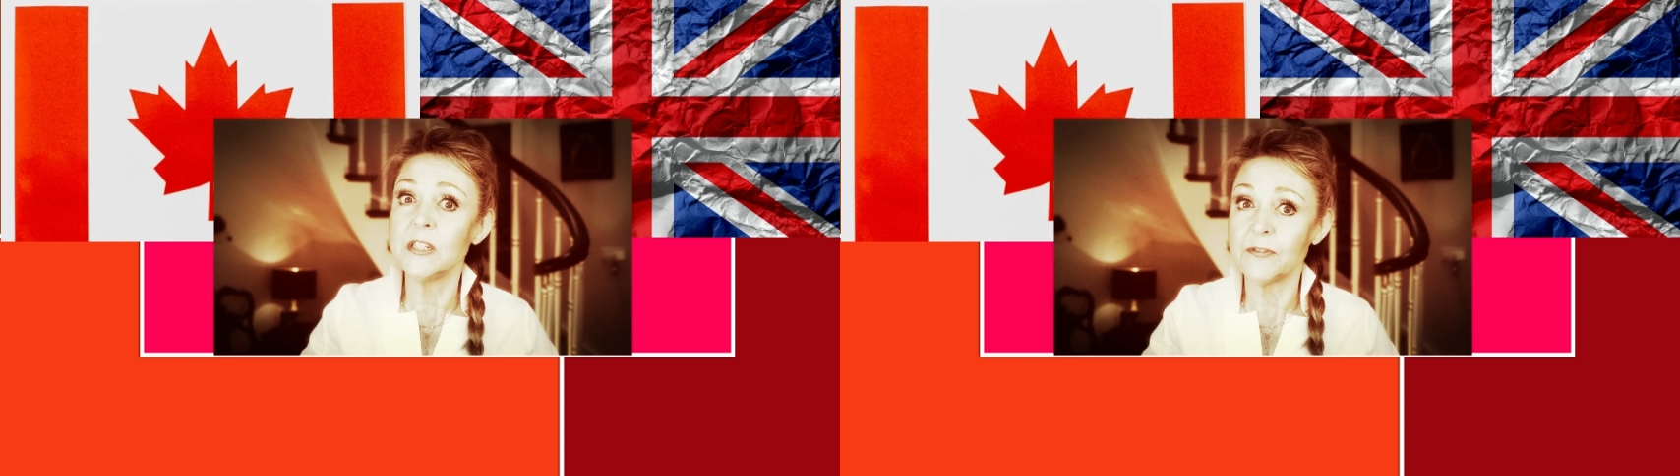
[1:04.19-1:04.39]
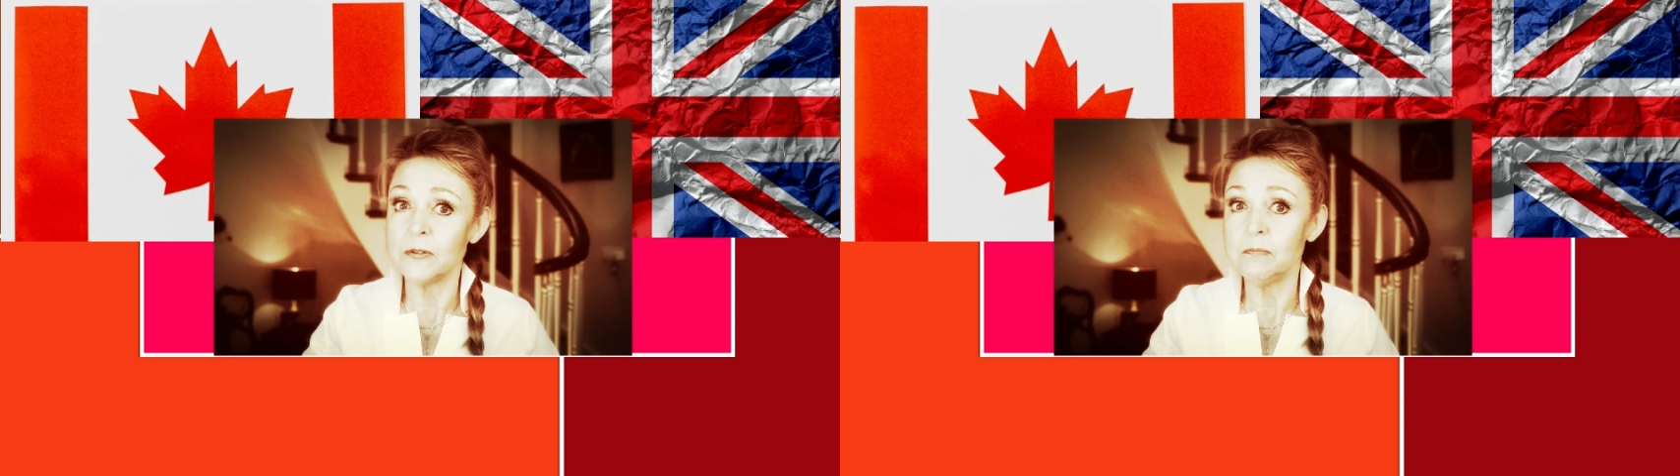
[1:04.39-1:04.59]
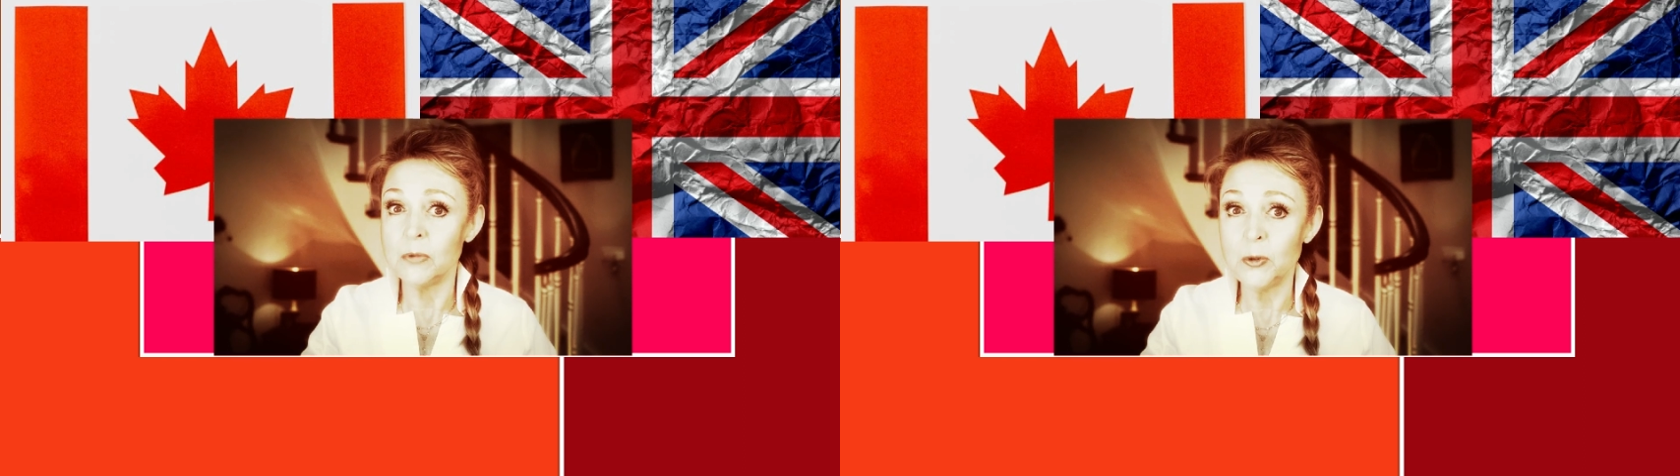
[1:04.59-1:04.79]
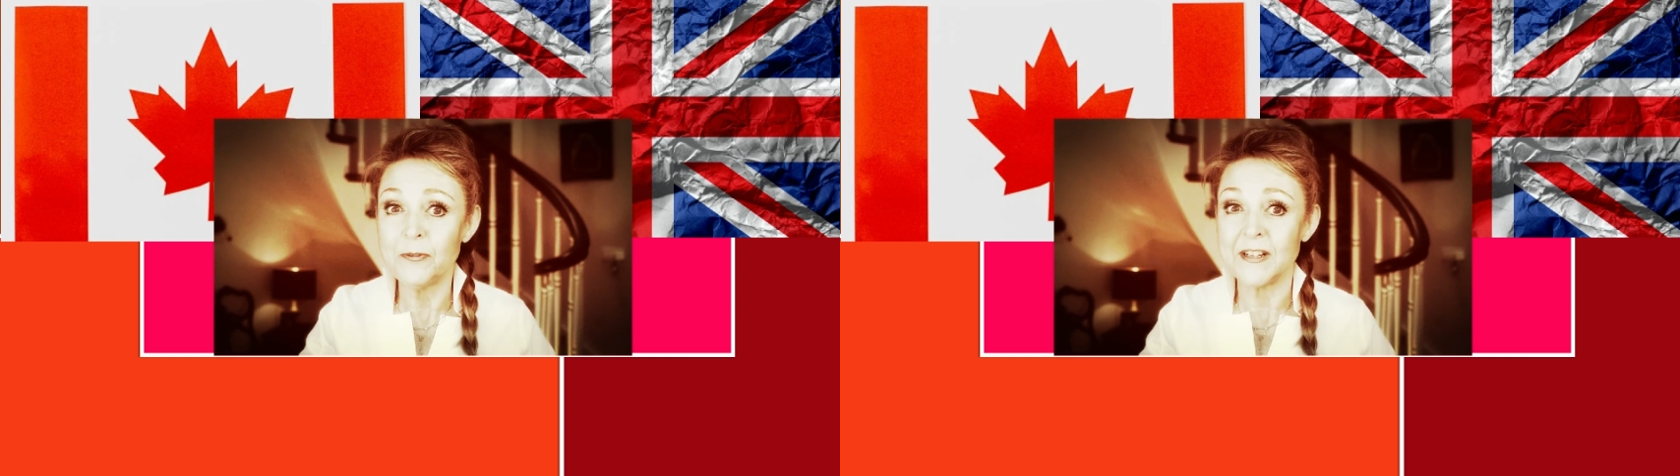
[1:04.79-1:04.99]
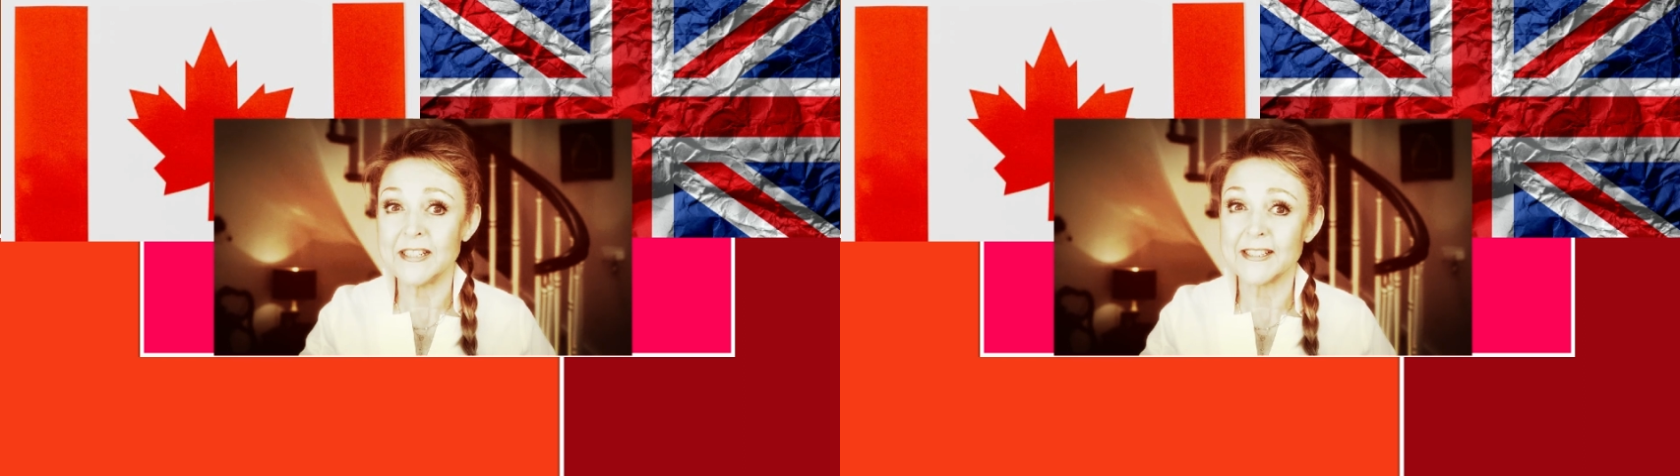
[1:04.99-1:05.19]
different
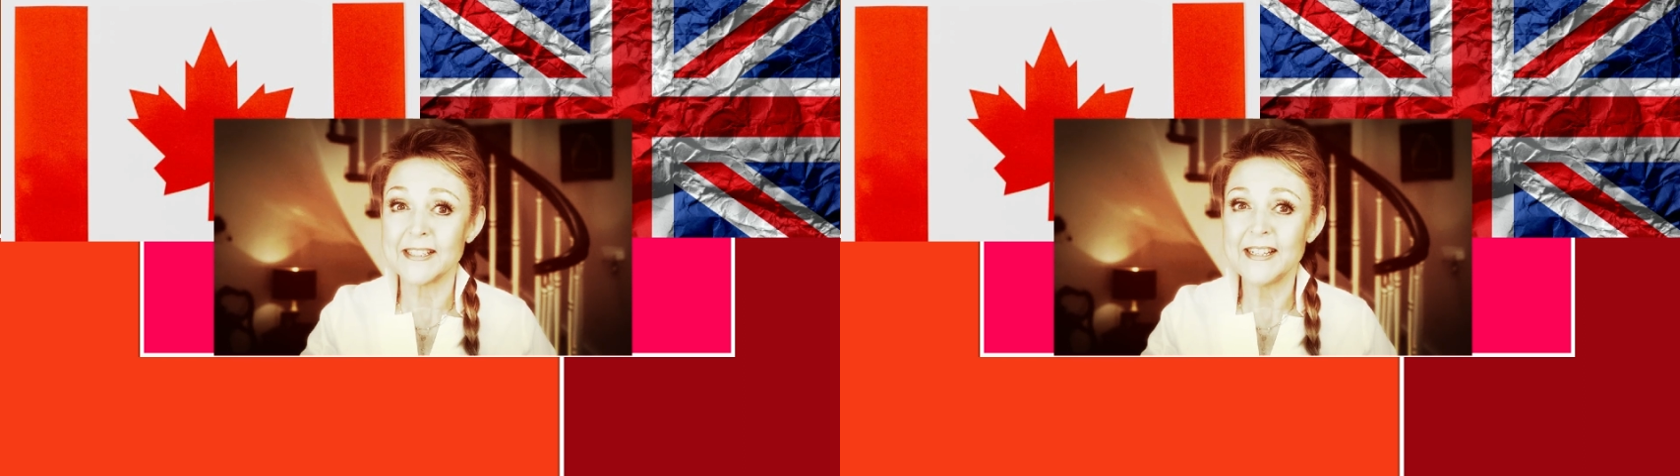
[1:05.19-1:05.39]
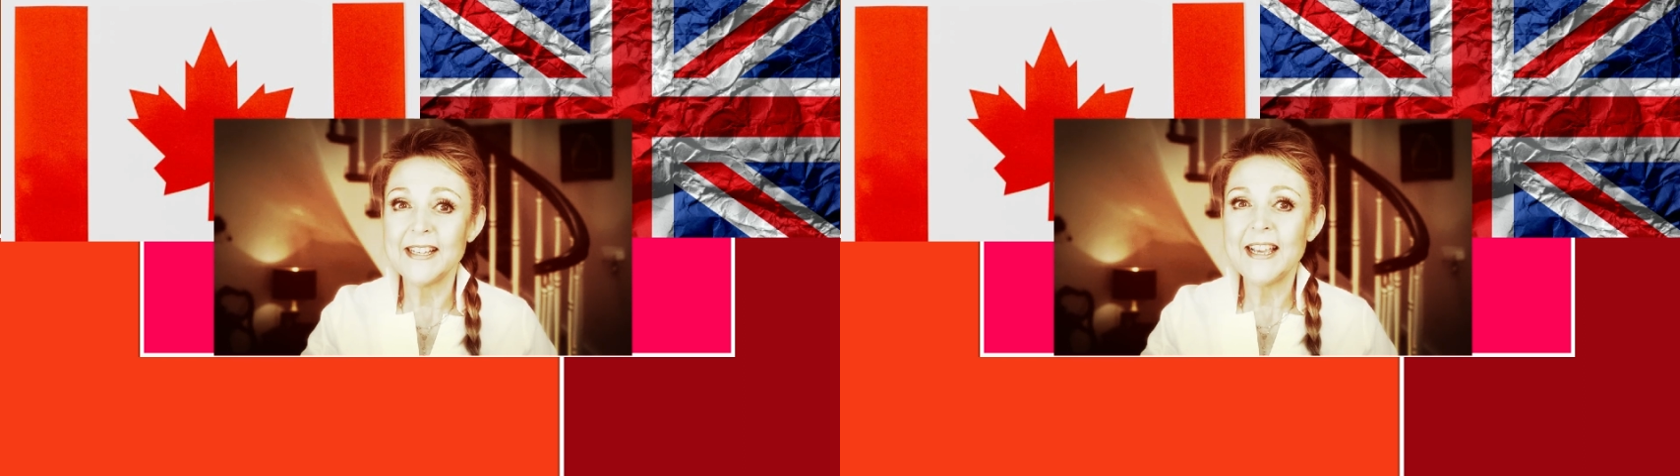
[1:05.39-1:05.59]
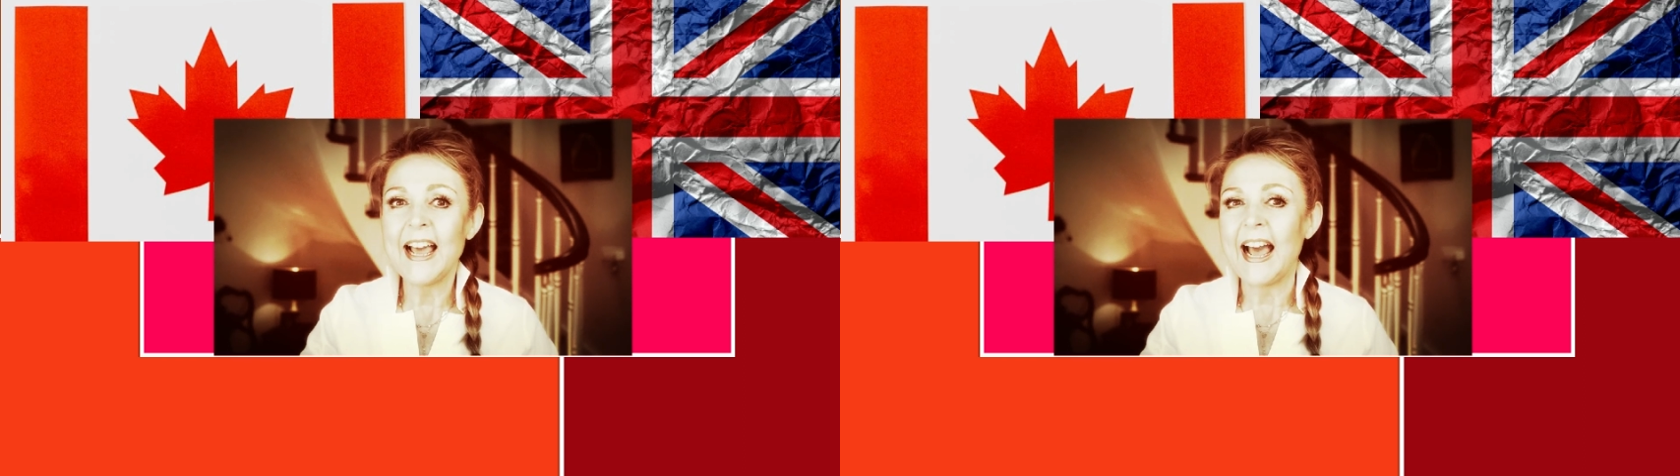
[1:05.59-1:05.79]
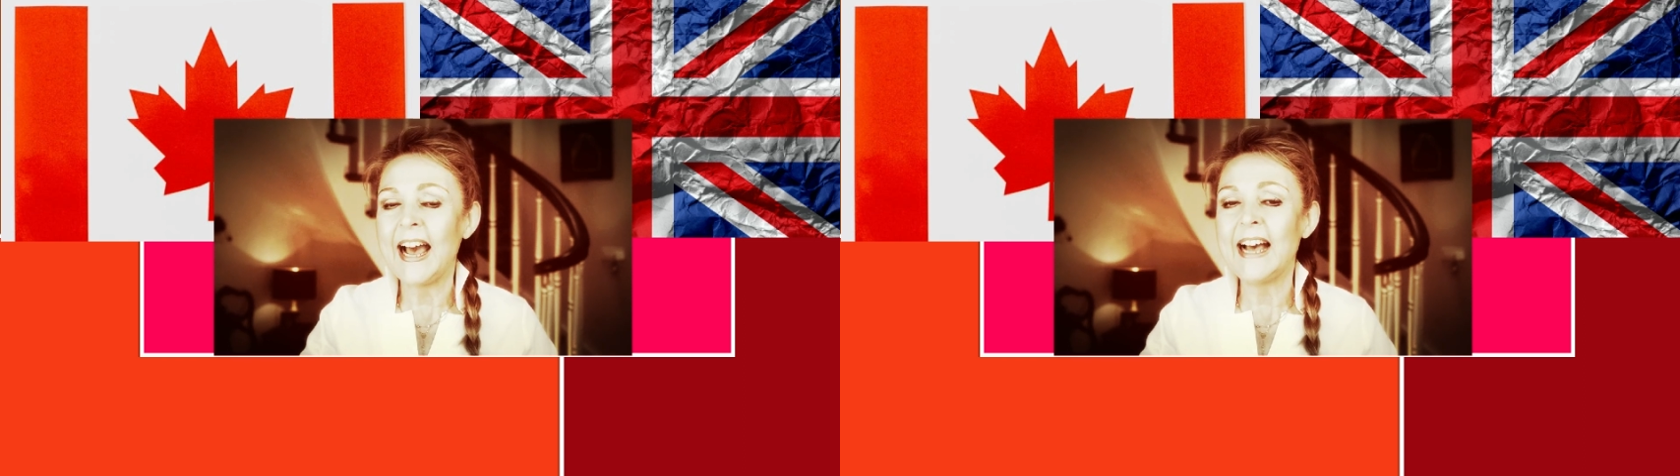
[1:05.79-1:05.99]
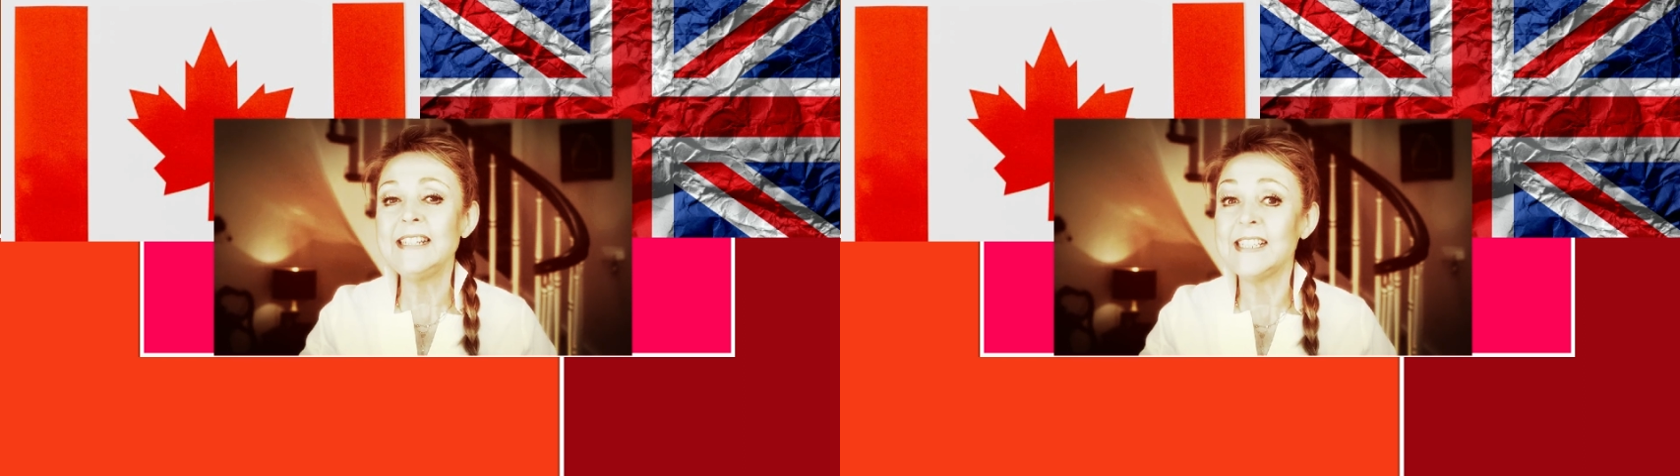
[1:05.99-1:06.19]
movies and